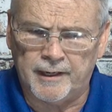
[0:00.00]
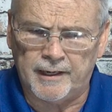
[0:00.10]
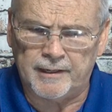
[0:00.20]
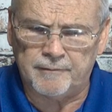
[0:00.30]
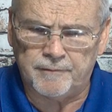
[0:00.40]

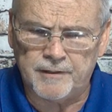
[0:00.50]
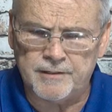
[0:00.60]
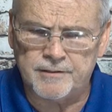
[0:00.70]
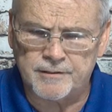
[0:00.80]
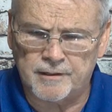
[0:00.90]
And if
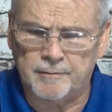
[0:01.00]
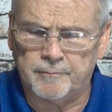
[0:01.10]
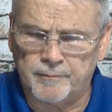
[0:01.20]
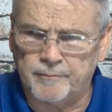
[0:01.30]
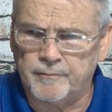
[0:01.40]
he's
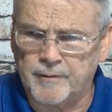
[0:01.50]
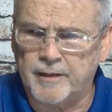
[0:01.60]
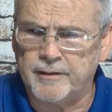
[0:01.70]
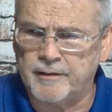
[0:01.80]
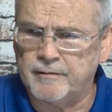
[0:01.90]

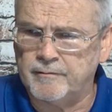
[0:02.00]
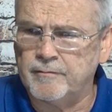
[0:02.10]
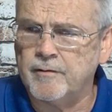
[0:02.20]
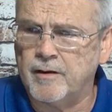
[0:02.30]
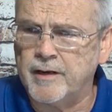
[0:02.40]
kind of
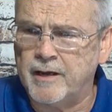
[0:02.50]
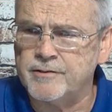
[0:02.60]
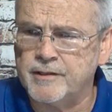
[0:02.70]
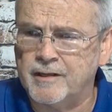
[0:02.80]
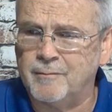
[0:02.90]

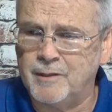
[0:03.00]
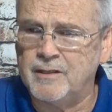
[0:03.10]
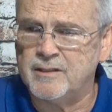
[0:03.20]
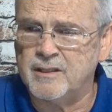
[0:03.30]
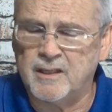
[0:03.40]
announcing it,
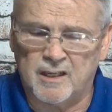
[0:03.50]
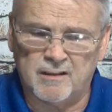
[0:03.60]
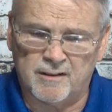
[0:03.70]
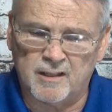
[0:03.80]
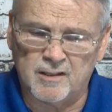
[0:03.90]
means he
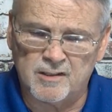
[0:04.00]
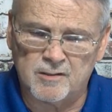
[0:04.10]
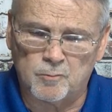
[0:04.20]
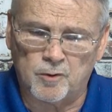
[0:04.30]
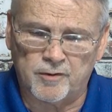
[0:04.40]
kind of thinks
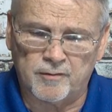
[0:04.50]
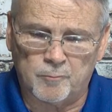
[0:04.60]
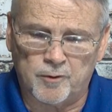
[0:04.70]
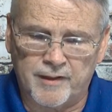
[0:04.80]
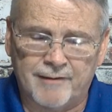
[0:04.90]
it's worth
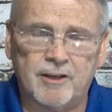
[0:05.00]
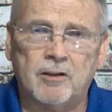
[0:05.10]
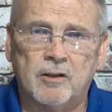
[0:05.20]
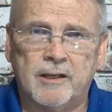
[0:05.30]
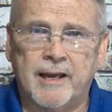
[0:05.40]
having a
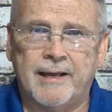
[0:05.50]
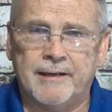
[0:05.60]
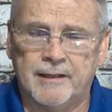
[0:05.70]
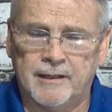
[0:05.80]
look at.